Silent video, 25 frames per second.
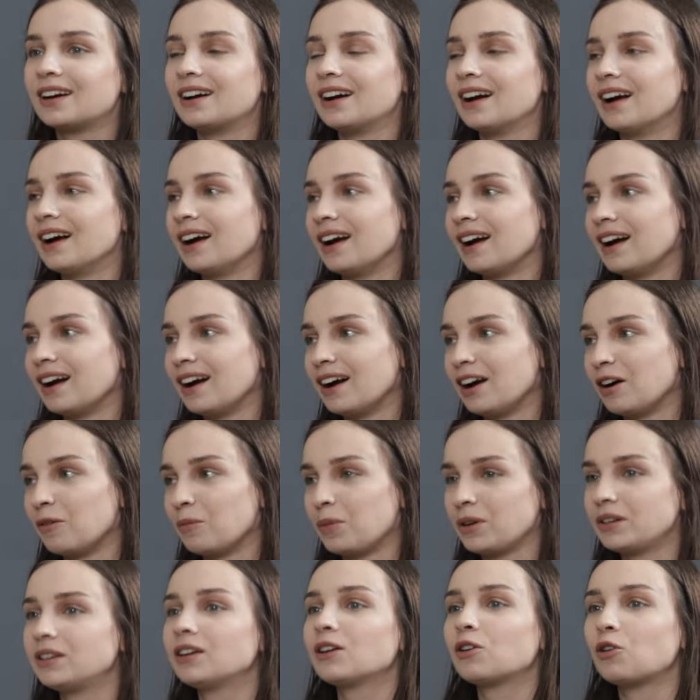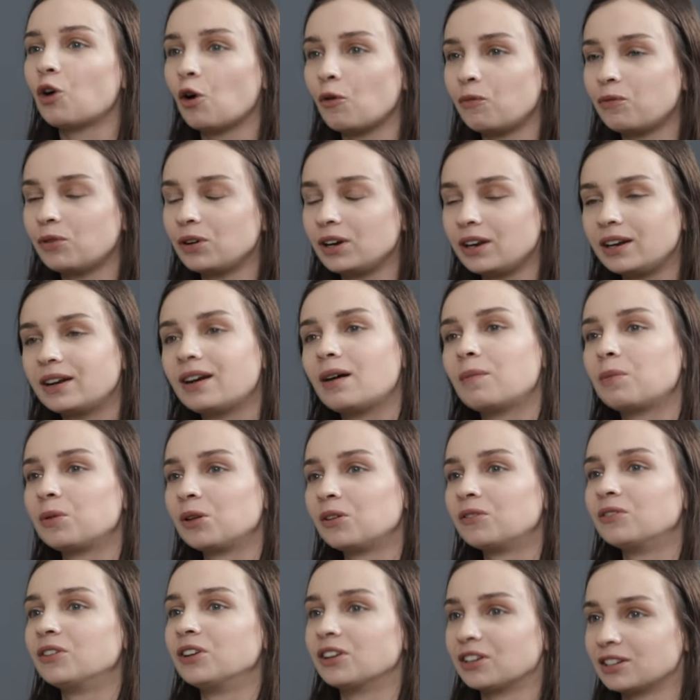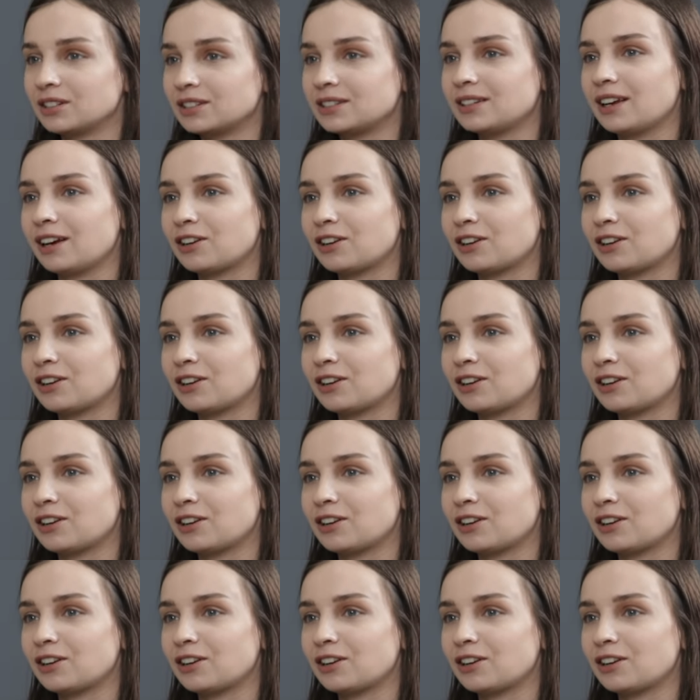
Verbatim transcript: Uh, but yeah, hopefully in a couple of years,